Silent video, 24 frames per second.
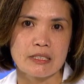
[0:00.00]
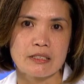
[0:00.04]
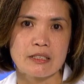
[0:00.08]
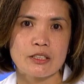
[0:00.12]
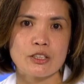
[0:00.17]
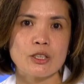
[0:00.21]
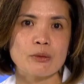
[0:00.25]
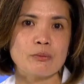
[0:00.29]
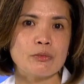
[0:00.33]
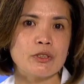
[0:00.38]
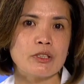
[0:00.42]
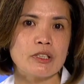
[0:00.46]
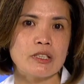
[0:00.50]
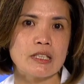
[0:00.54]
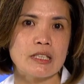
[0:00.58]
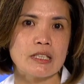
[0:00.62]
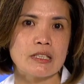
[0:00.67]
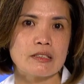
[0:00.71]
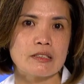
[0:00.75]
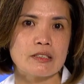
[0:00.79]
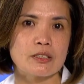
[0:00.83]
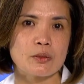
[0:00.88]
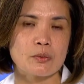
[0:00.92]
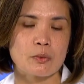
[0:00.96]
in the community
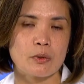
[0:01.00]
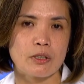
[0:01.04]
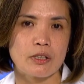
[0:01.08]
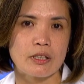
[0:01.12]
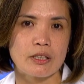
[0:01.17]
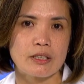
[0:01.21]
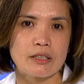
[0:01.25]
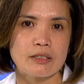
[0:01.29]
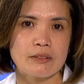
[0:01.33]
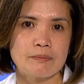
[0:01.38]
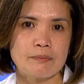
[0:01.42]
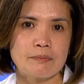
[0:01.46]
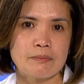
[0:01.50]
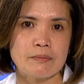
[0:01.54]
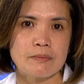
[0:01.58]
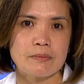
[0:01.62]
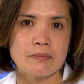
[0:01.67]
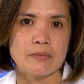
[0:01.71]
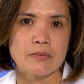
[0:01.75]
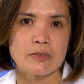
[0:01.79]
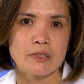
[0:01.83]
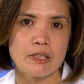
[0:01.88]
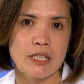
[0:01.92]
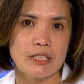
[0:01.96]
in this work?
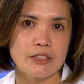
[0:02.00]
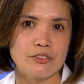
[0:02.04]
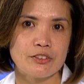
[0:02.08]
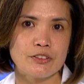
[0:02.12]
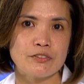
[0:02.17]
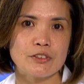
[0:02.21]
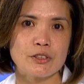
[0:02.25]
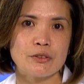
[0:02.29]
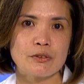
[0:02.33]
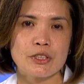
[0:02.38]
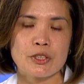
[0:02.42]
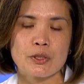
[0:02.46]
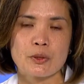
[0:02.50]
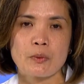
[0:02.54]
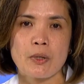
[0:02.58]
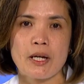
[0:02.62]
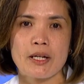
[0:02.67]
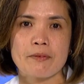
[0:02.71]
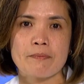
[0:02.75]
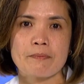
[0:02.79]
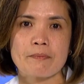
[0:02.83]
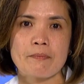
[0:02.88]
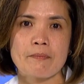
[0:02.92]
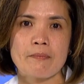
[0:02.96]
So let's review each
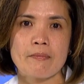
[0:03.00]
one.